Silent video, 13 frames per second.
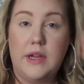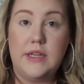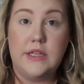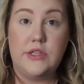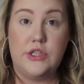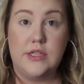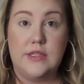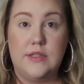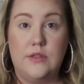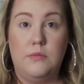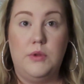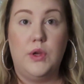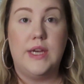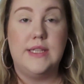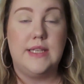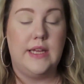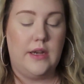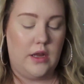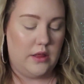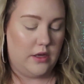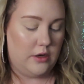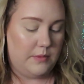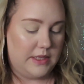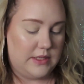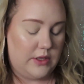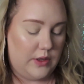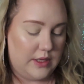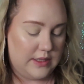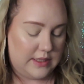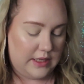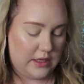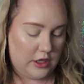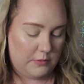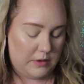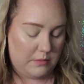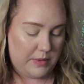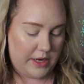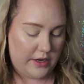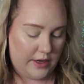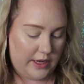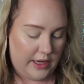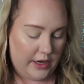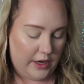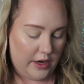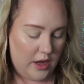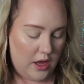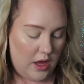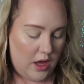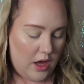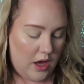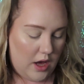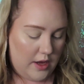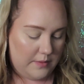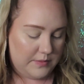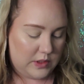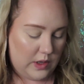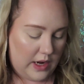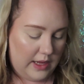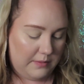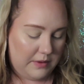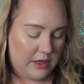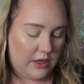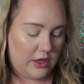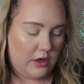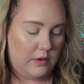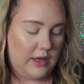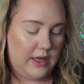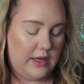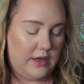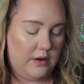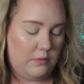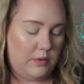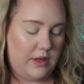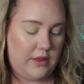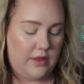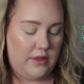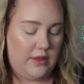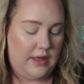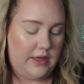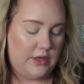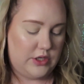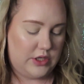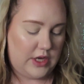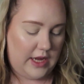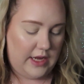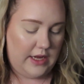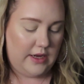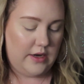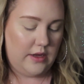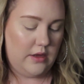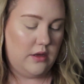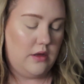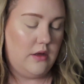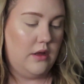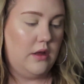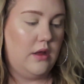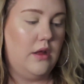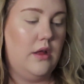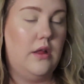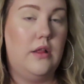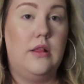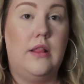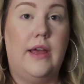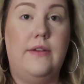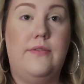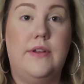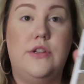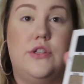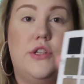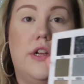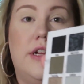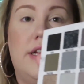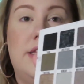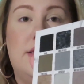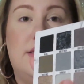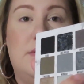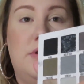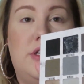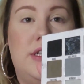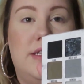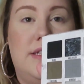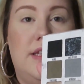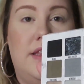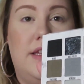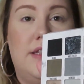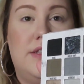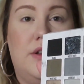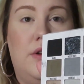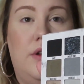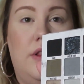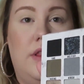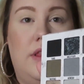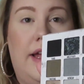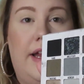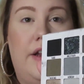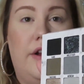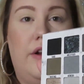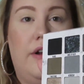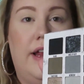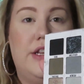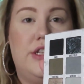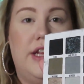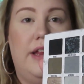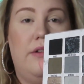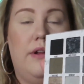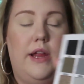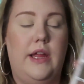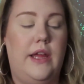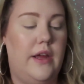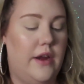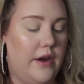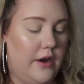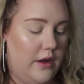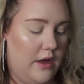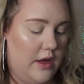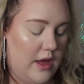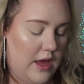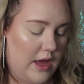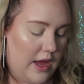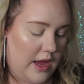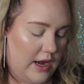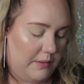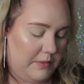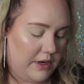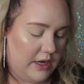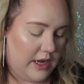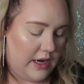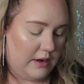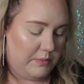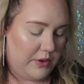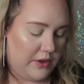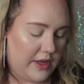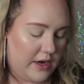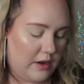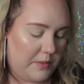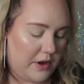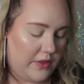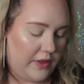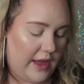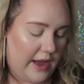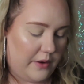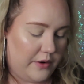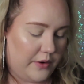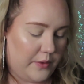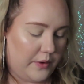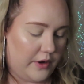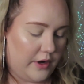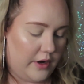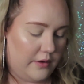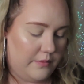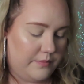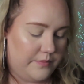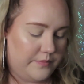I did just zoom you guys in a little bit so you can see a little bit better here. So I am going to go in with the shade Life Insurance, which is this lighter gray shade right here, and I'm going to kind of build that up on the outer corner.